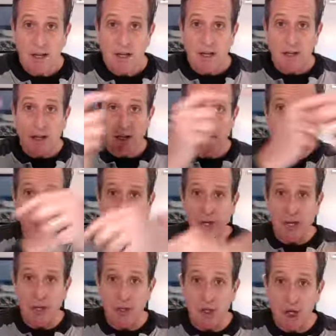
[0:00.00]
to do a
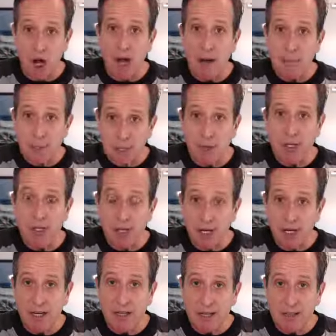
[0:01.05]
little job
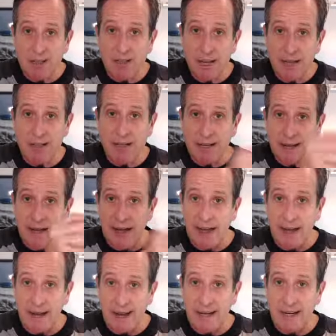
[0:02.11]
switching, take the
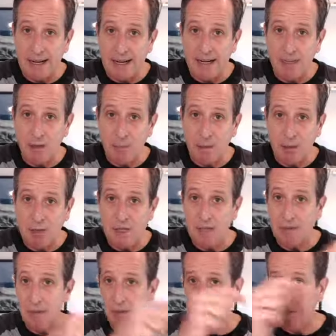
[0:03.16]
analytical person,
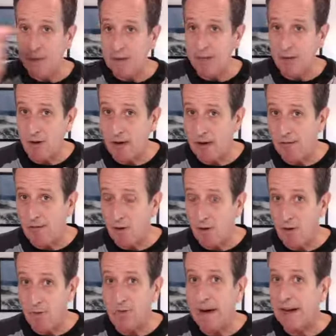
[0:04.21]
put them in the creative
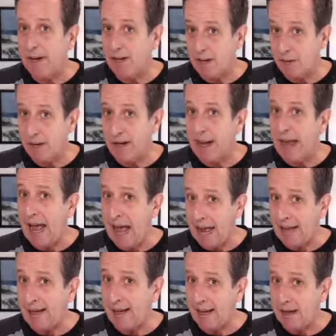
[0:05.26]
role by doing
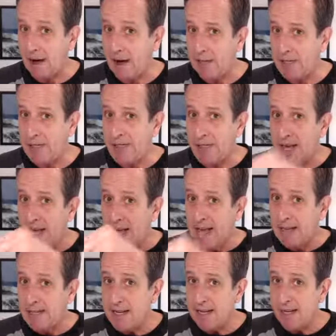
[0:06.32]
ad-like objects,
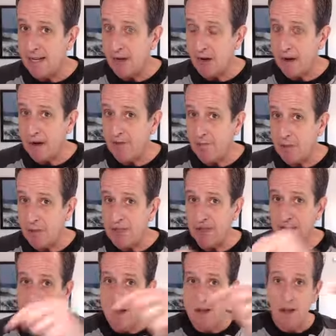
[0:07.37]
take the creative
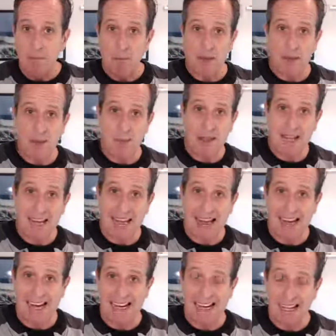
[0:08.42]
person, put them in the
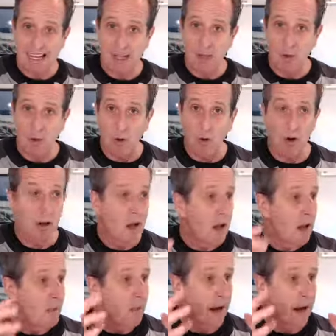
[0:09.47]
analytical role by